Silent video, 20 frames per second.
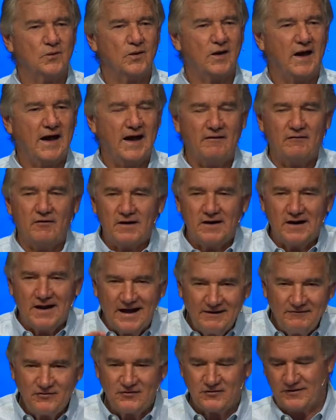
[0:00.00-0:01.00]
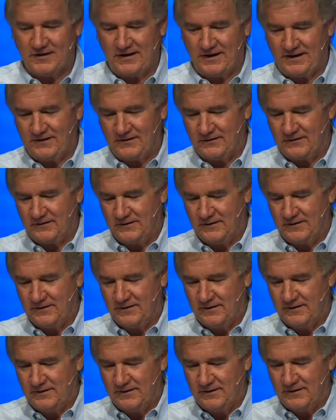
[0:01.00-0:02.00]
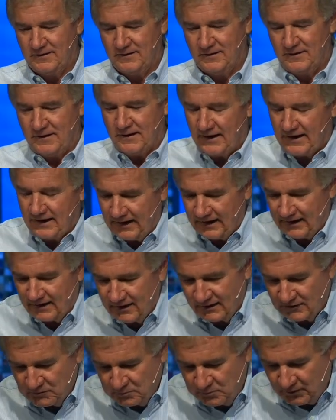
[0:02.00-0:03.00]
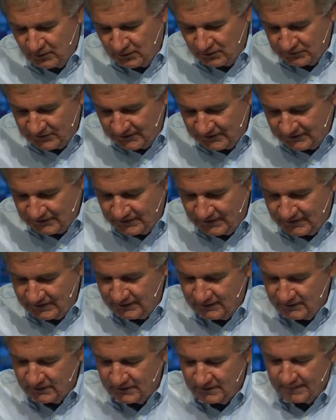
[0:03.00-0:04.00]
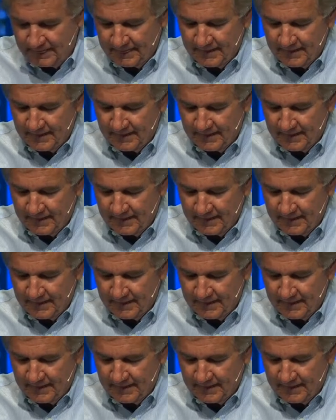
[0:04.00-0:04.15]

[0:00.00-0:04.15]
have a lifestyle. As Paul says it here